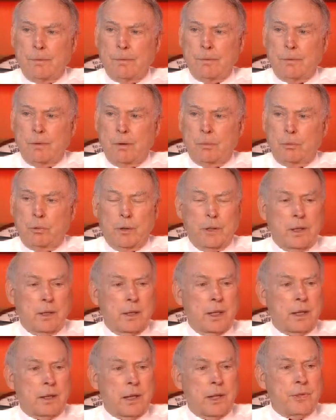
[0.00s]

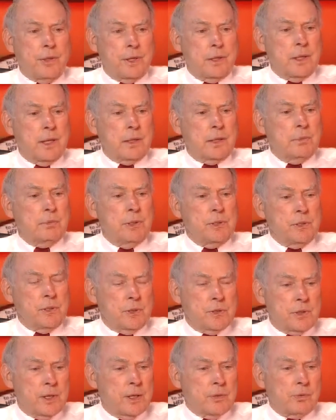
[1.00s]
I think I could be
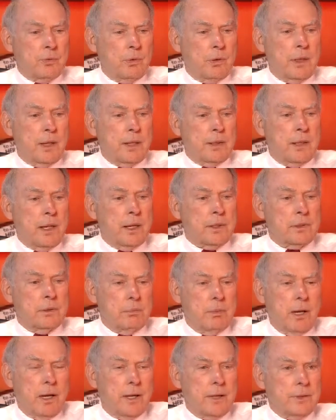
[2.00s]
successful, and I'd like to
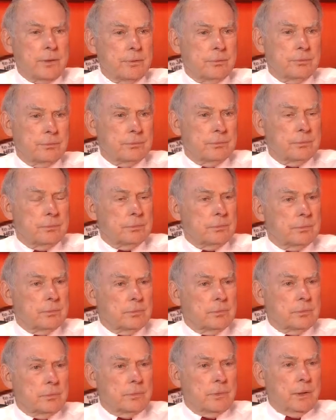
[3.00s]
buy it, and
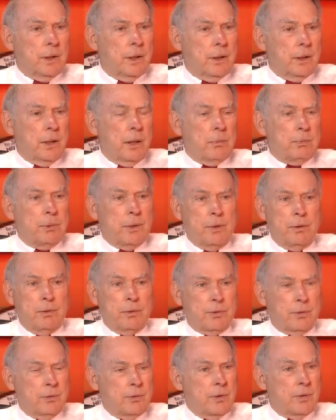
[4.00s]
I'll pay you
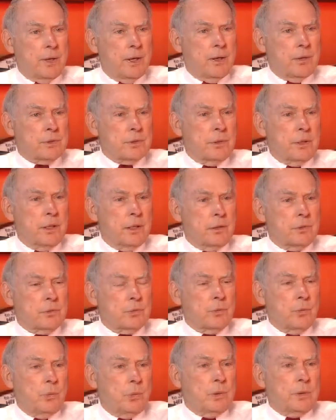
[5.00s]
$30,000
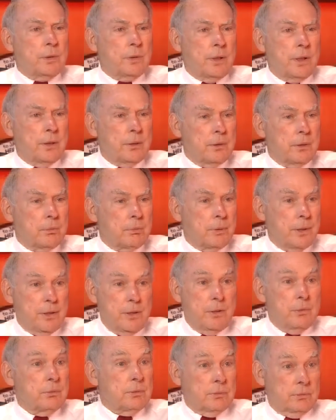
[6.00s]
for it, and pay
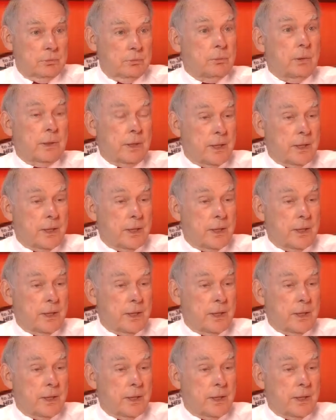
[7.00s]
you when I